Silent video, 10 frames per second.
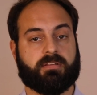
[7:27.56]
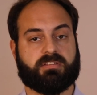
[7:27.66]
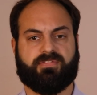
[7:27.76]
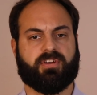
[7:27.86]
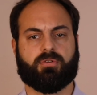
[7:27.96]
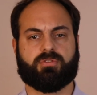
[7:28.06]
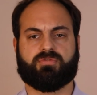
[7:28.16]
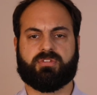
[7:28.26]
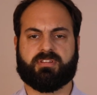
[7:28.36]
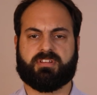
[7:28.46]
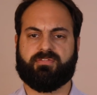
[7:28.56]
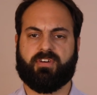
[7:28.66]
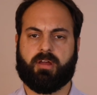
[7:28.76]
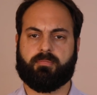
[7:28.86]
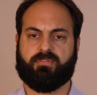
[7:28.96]
Difficult to
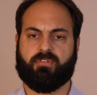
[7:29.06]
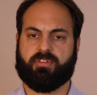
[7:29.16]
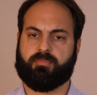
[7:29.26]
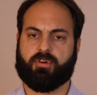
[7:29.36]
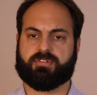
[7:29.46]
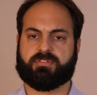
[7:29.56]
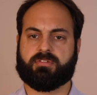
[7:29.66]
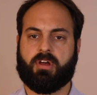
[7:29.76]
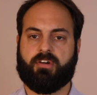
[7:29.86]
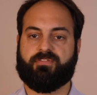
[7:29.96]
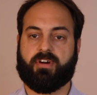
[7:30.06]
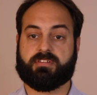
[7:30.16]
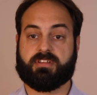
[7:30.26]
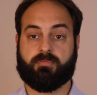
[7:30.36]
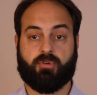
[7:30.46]
identify before the burst,
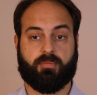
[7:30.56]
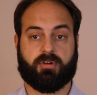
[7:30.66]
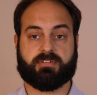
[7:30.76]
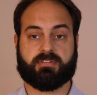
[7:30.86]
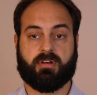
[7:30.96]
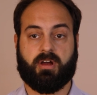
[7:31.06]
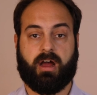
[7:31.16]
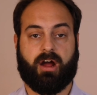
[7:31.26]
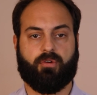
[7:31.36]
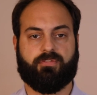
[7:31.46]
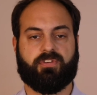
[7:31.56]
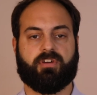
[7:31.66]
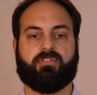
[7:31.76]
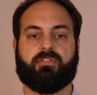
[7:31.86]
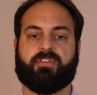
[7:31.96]
financial bubbles are a fear
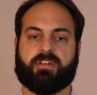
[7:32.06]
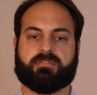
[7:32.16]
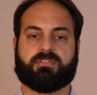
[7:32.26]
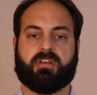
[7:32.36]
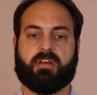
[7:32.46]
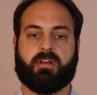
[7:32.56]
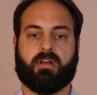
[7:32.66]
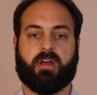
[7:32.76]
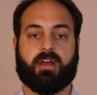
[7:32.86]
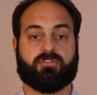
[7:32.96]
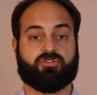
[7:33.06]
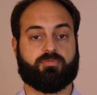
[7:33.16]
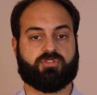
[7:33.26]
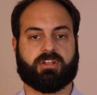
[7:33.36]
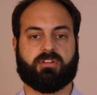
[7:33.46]
for financiers and a
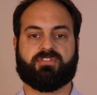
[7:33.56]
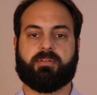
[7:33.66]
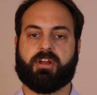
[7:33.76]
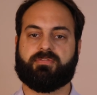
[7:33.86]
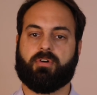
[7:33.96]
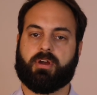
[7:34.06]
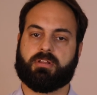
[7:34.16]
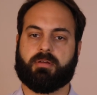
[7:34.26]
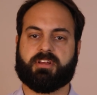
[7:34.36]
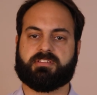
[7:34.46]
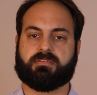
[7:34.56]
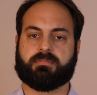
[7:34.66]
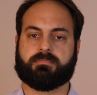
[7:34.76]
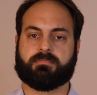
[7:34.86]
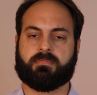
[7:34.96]
subject of debate for economists.
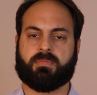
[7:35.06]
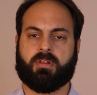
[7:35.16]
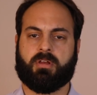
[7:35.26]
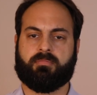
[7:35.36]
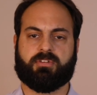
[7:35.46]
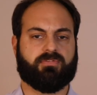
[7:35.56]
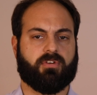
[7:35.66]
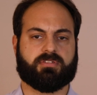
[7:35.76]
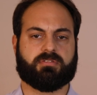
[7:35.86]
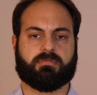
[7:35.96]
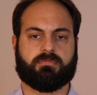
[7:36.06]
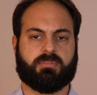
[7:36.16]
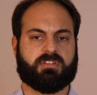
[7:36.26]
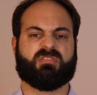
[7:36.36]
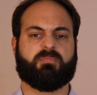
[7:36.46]
But first,
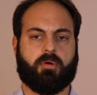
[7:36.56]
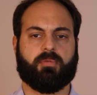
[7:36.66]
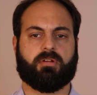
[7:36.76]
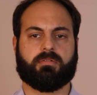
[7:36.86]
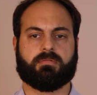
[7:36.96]
what is a bubble?